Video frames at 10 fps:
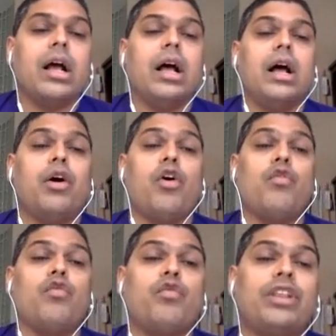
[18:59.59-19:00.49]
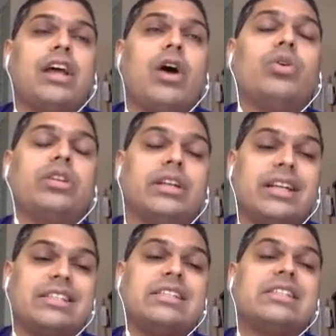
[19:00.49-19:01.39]
uh, without
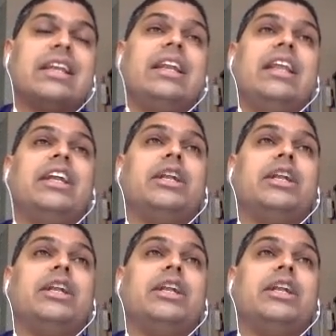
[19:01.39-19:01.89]
necessarily